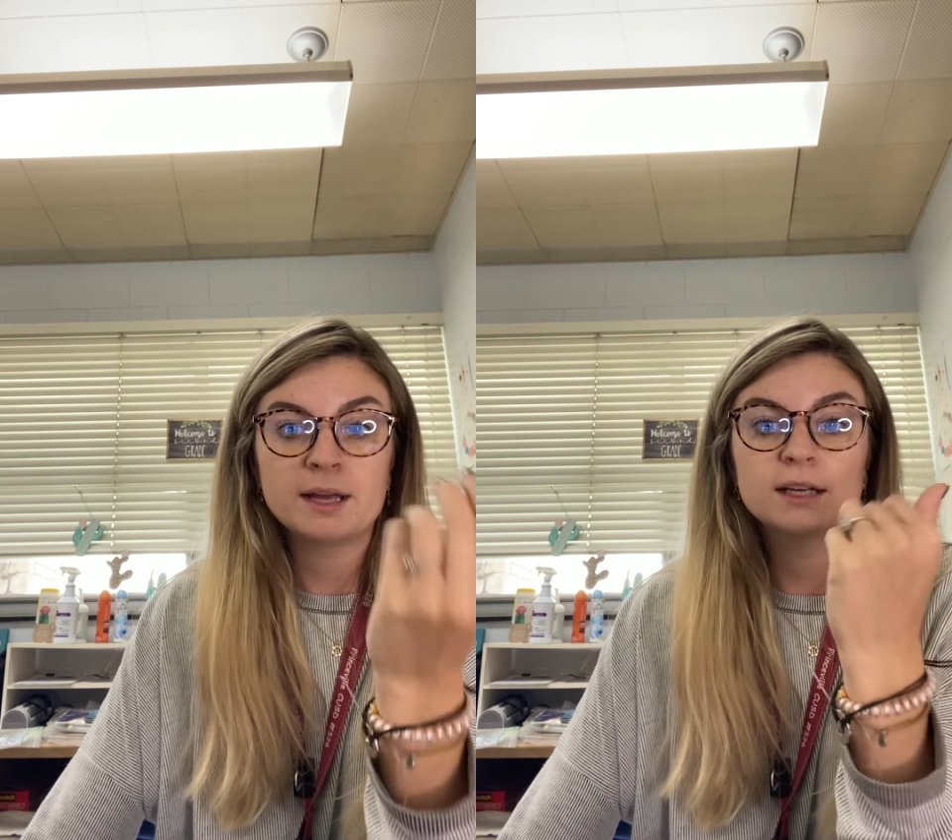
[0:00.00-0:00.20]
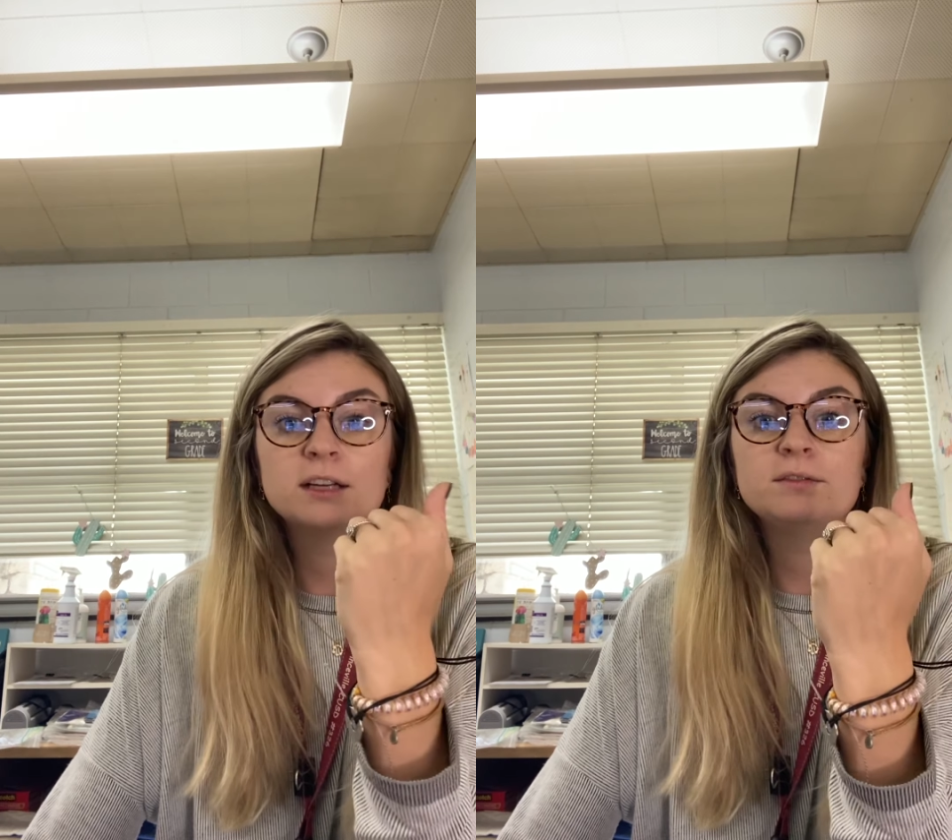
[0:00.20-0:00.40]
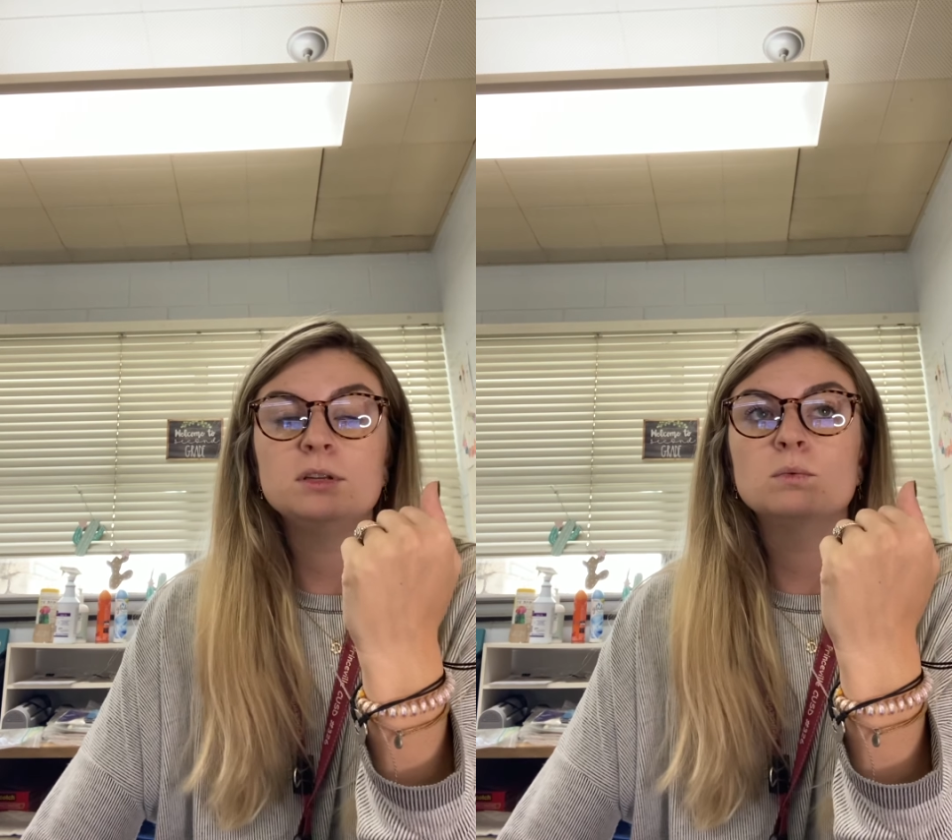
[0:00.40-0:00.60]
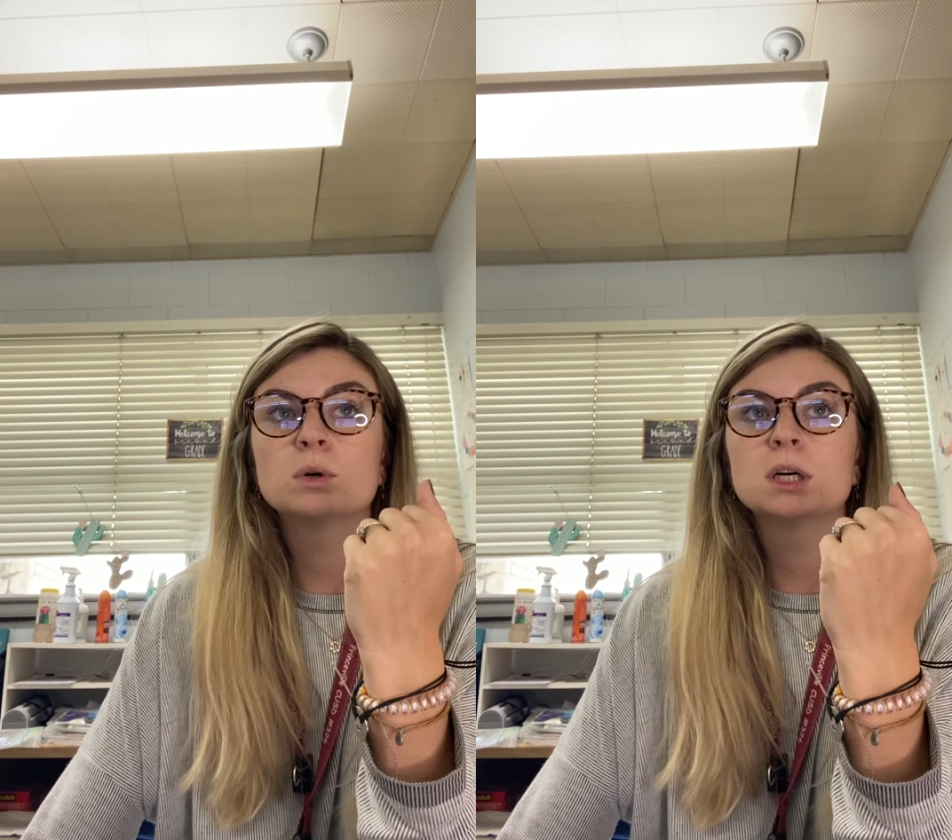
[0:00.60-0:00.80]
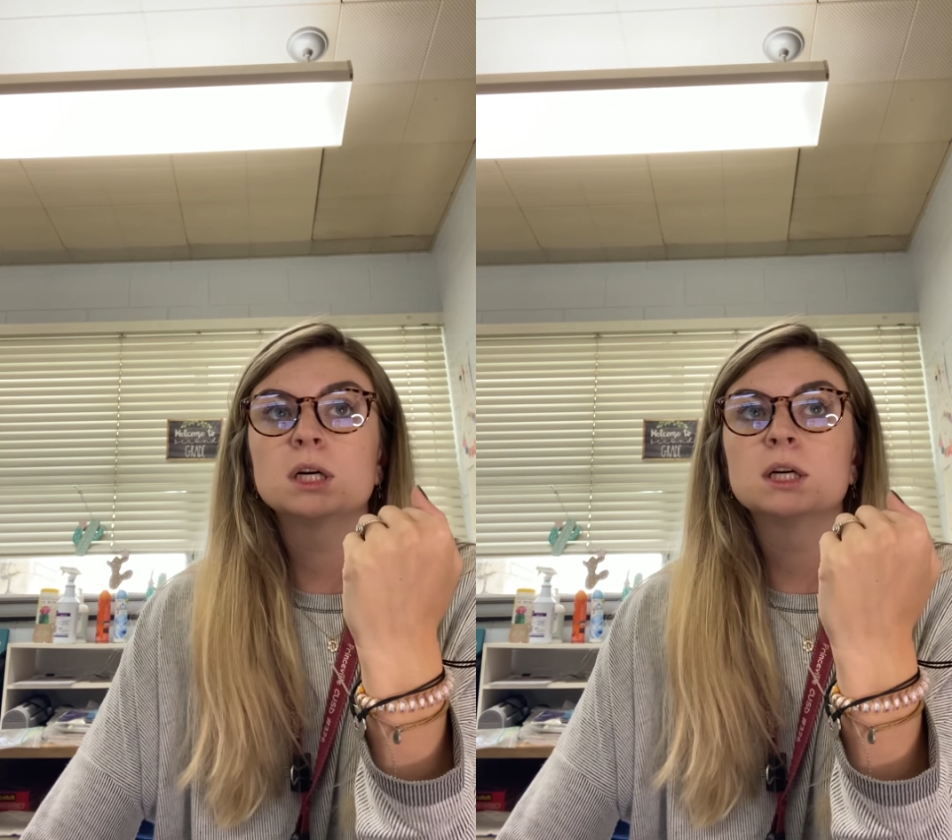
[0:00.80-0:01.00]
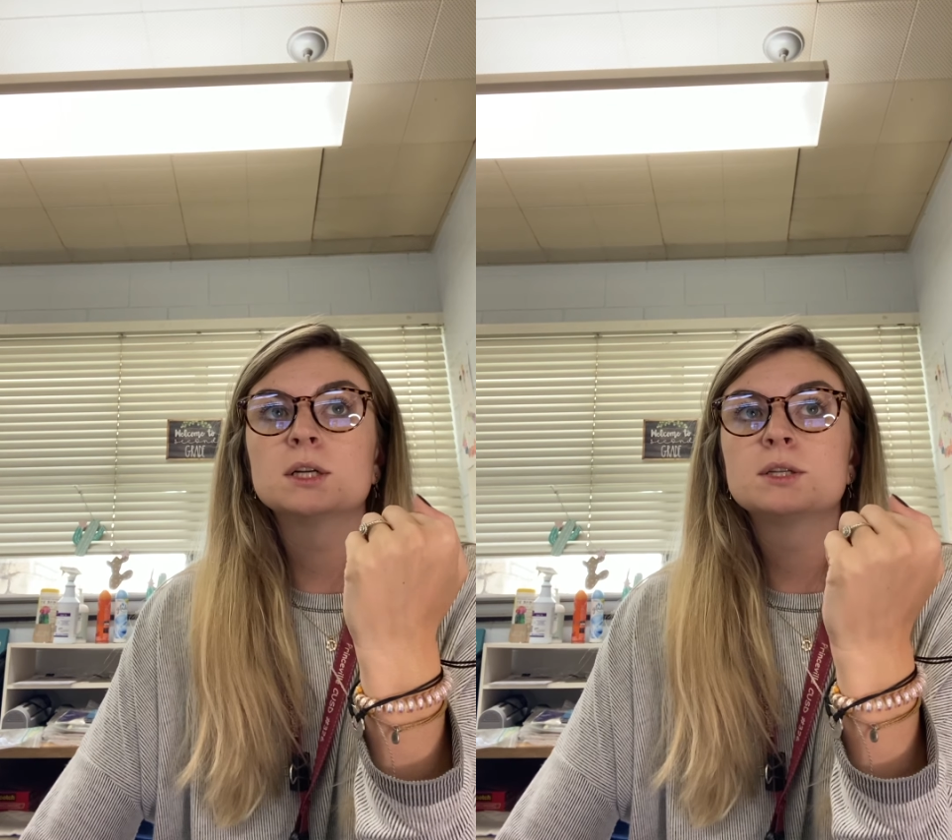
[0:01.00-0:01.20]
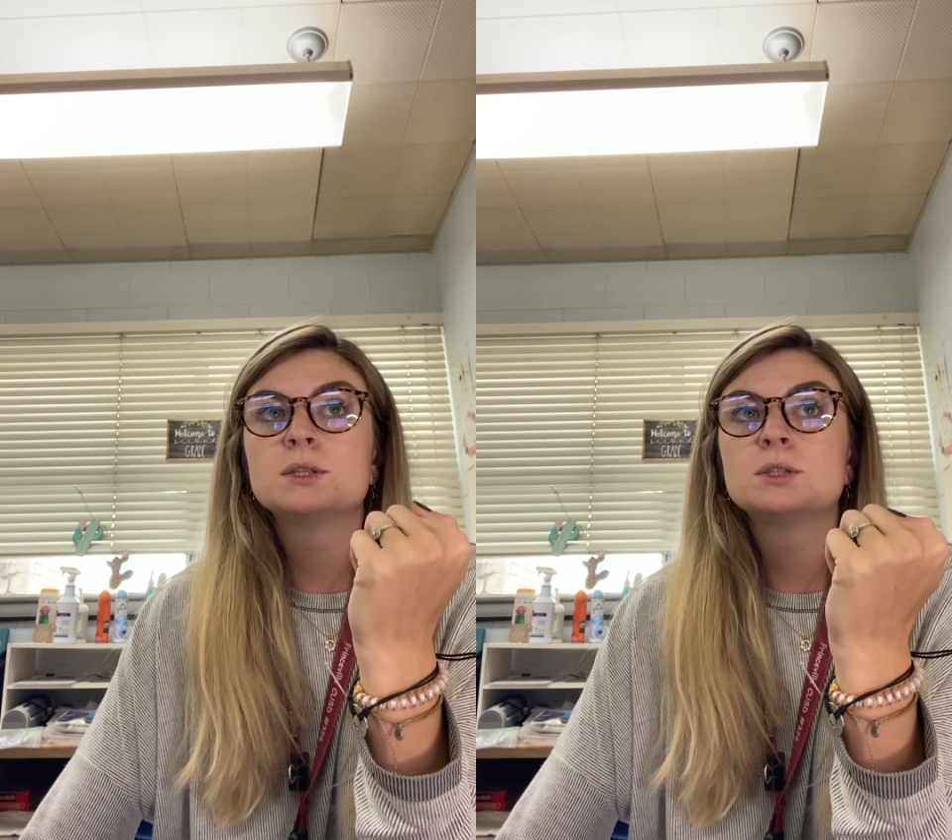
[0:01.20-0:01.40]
And if you were